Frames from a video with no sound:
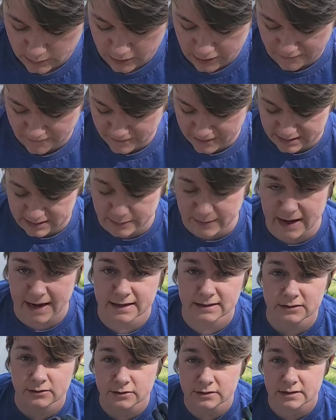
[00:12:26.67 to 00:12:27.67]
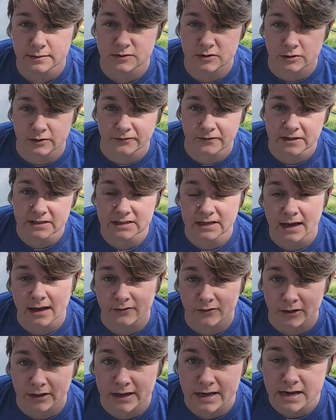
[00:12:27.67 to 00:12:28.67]
wear a face mask or some sort of face
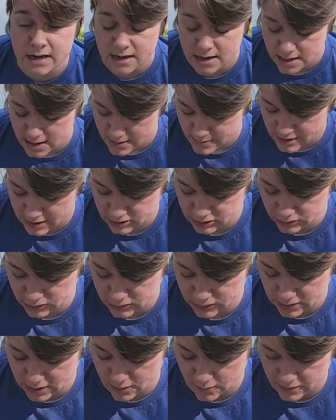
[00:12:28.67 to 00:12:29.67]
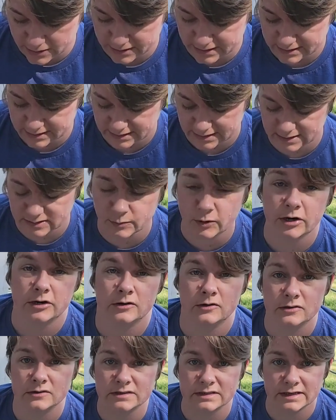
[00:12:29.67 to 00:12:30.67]
covering because you do not want these dust
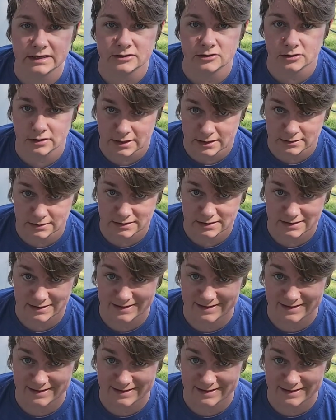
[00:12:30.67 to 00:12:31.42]
particles in your lungs.